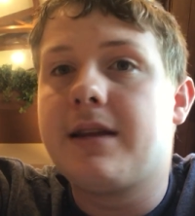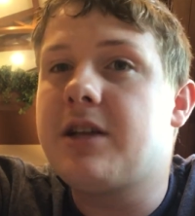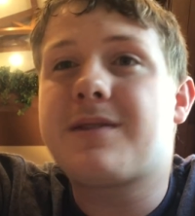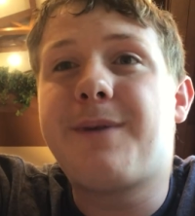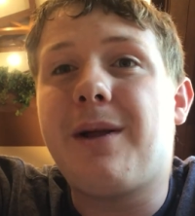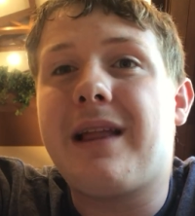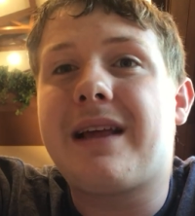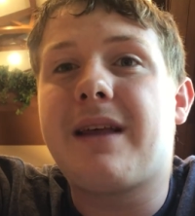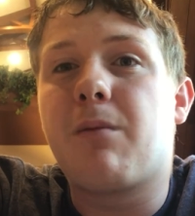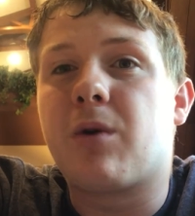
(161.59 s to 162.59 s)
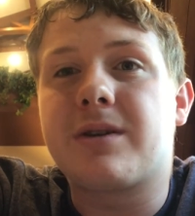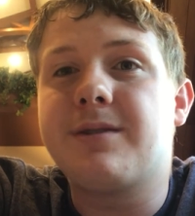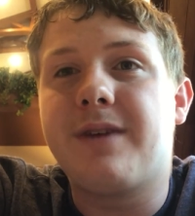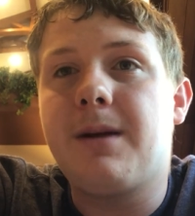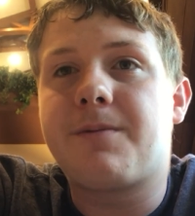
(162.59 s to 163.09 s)
they just felt like they weren't
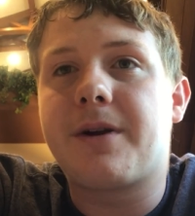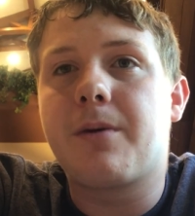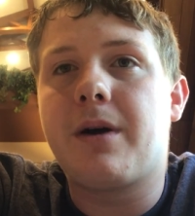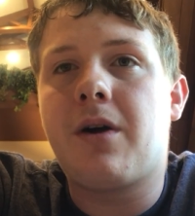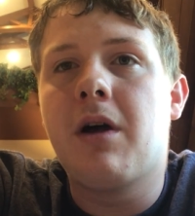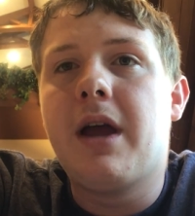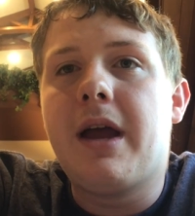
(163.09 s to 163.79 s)
developed very well.